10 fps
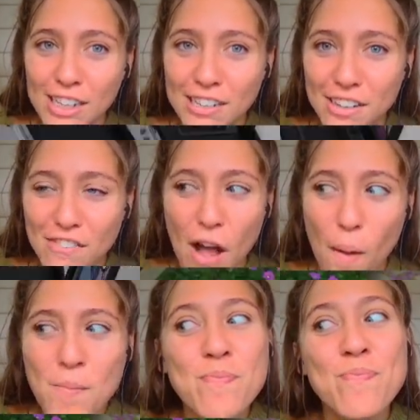stuff
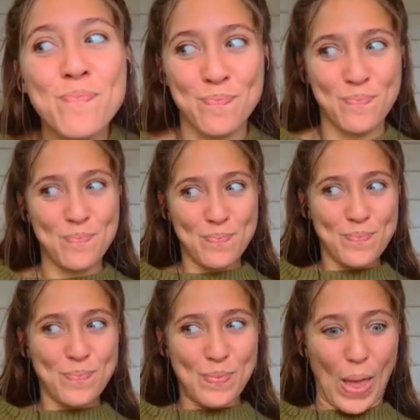out.
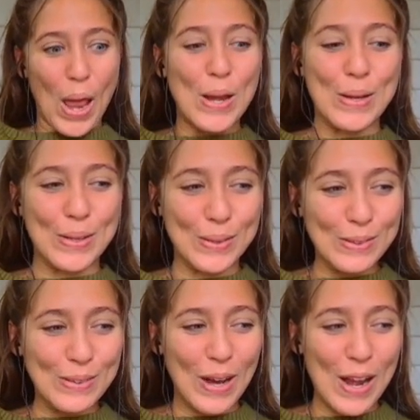Do
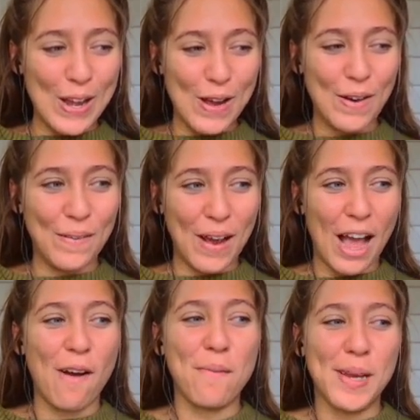you know
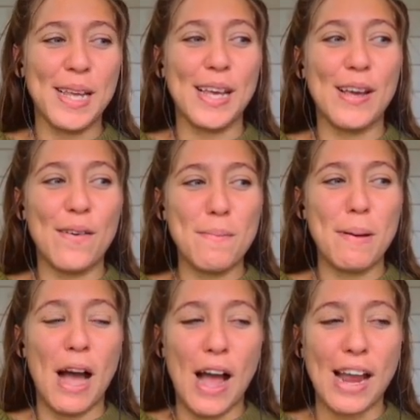how many
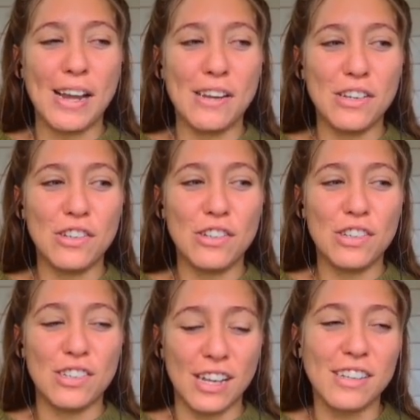pine
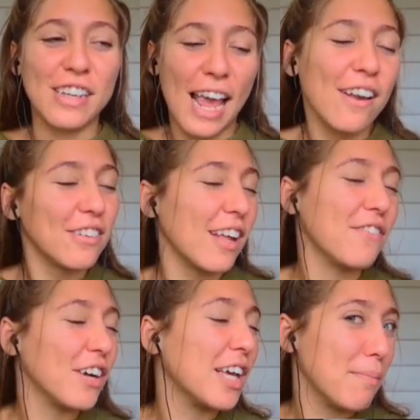scented candles I
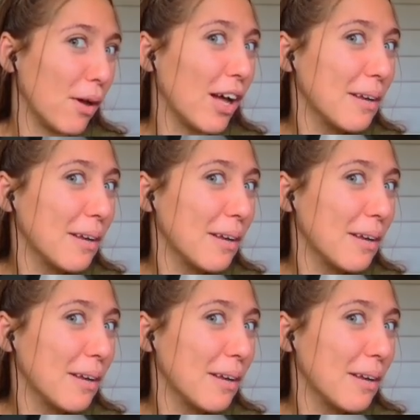fucking bought